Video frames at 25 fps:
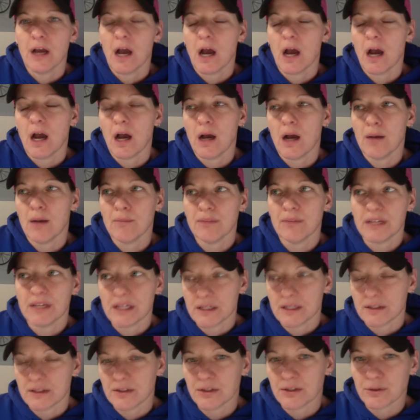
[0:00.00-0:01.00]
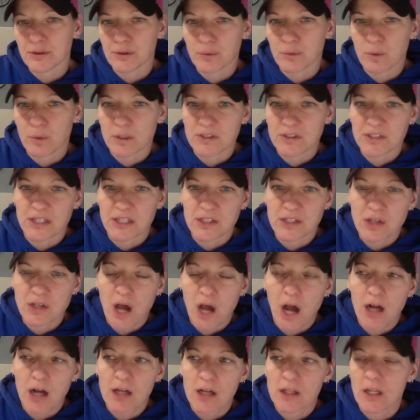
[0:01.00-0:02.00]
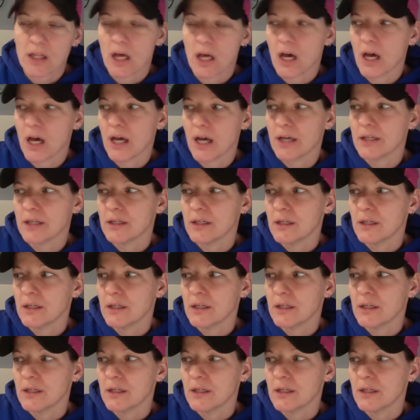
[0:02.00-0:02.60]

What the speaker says: They're the ones that talk a lot.